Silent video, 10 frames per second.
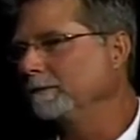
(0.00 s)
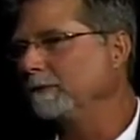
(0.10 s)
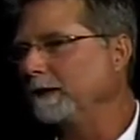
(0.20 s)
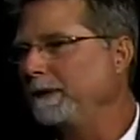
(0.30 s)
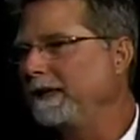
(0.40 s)

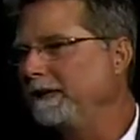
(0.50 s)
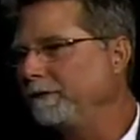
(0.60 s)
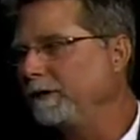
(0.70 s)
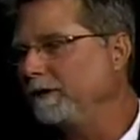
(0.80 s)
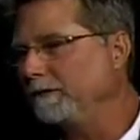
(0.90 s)
But I mean,
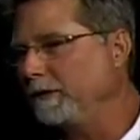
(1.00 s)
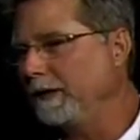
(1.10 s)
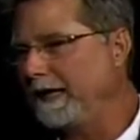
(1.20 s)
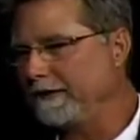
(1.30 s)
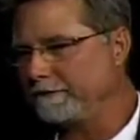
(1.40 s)
if you
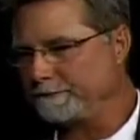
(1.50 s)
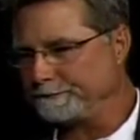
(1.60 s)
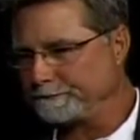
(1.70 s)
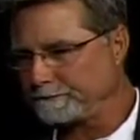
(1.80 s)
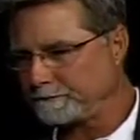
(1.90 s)
have
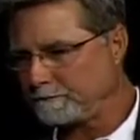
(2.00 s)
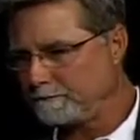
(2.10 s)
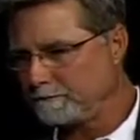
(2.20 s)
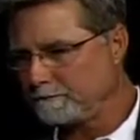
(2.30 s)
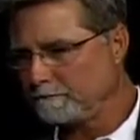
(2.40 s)

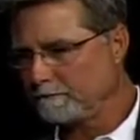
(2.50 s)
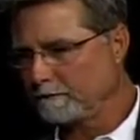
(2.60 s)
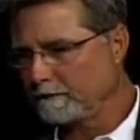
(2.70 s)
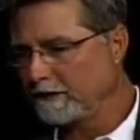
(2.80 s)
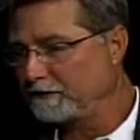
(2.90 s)

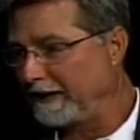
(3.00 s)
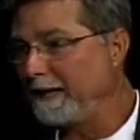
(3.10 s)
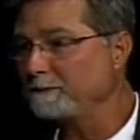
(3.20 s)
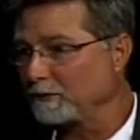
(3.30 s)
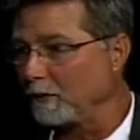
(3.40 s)
the
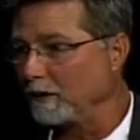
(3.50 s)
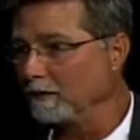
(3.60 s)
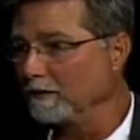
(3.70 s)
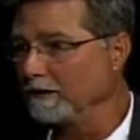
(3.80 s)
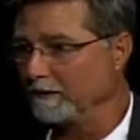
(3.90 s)
same soil
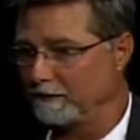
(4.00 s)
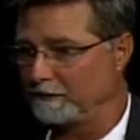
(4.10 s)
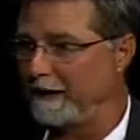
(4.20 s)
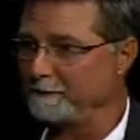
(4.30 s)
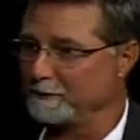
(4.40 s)
under the
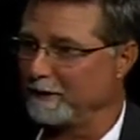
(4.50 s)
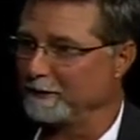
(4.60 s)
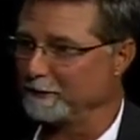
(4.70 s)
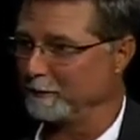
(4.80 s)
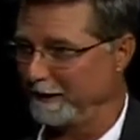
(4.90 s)
same
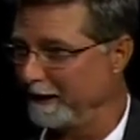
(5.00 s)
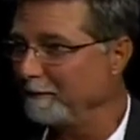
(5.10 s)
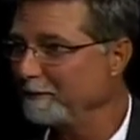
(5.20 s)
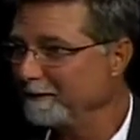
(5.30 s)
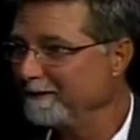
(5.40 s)
structure would
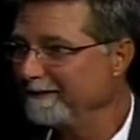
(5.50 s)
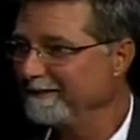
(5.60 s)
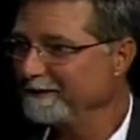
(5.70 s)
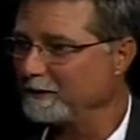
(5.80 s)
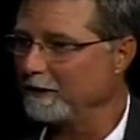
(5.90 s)
help.
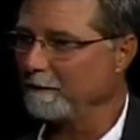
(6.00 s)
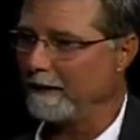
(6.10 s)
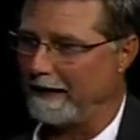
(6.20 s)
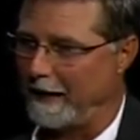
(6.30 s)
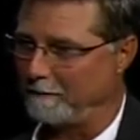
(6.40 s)
So
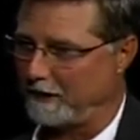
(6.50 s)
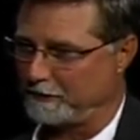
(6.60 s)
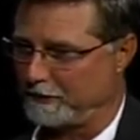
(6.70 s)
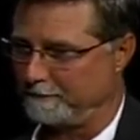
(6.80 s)
I'm not sure.